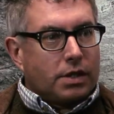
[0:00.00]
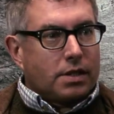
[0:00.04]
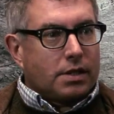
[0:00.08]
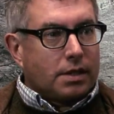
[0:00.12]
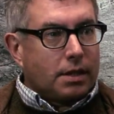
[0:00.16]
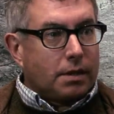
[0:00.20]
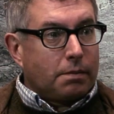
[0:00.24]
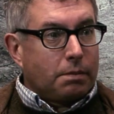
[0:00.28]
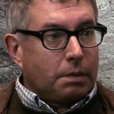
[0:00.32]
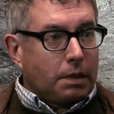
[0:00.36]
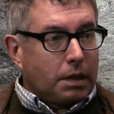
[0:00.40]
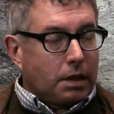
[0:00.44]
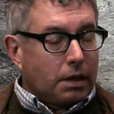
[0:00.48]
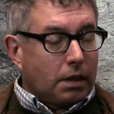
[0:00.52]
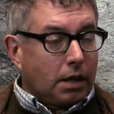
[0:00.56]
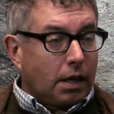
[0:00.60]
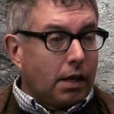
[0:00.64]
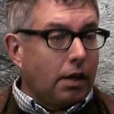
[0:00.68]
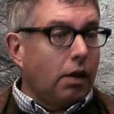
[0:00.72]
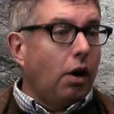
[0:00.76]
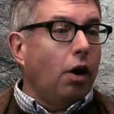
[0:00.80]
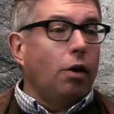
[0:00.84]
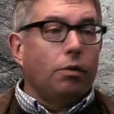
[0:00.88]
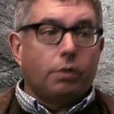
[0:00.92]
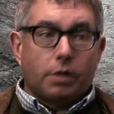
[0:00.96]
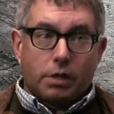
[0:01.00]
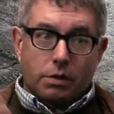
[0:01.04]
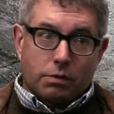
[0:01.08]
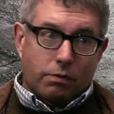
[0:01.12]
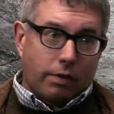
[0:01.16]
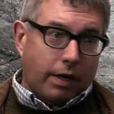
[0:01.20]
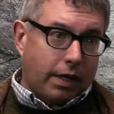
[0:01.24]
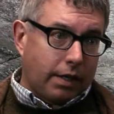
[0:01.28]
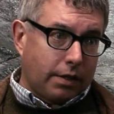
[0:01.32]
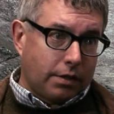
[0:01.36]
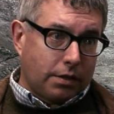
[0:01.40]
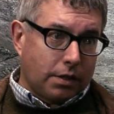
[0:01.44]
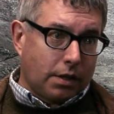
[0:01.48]
sleeping and always
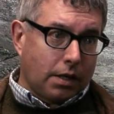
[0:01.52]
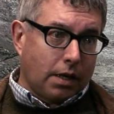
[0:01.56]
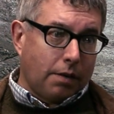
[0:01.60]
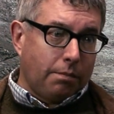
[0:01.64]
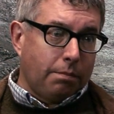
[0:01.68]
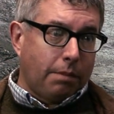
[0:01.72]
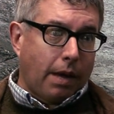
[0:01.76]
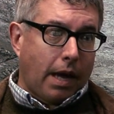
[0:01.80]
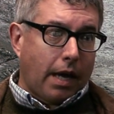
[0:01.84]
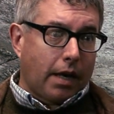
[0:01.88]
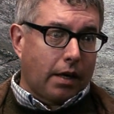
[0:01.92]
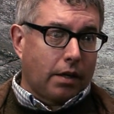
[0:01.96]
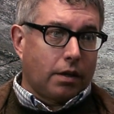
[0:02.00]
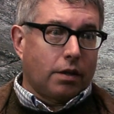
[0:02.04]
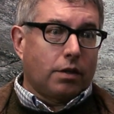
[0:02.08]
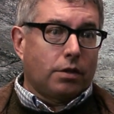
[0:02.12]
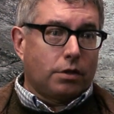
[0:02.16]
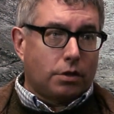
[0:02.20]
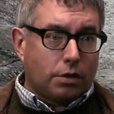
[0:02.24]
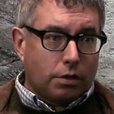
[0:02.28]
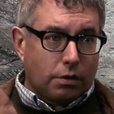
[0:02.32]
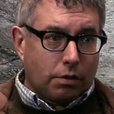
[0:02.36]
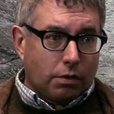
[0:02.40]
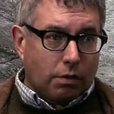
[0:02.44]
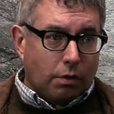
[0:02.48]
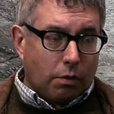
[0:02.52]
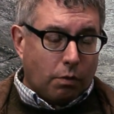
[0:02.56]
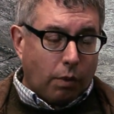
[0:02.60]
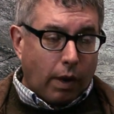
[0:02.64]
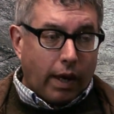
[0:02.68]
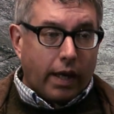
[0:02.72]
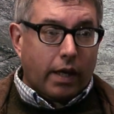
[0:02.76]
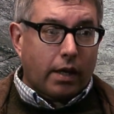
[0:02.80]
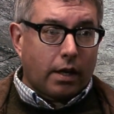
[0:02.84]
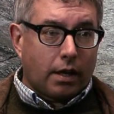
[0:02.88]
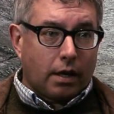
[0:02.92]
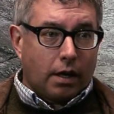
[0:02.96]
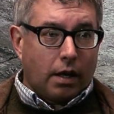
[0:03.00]
ready to come back, to
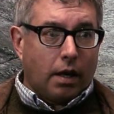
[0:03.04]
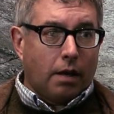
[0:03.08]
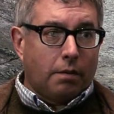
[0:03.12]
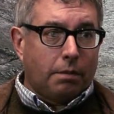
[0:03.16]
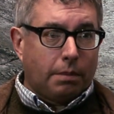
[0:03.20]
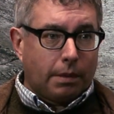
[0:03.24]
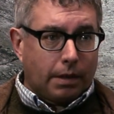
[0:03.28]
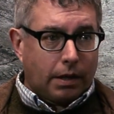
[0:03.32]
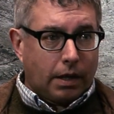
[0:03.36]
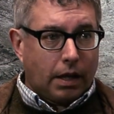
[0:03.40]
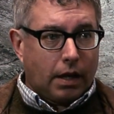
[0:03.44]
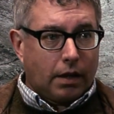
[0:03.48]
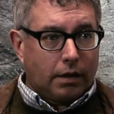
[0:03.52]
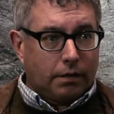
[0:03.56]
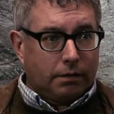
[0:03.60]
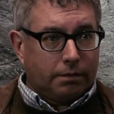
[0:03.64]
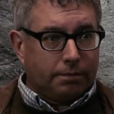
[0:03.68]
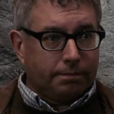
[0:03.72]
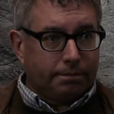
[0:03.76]
wake up again.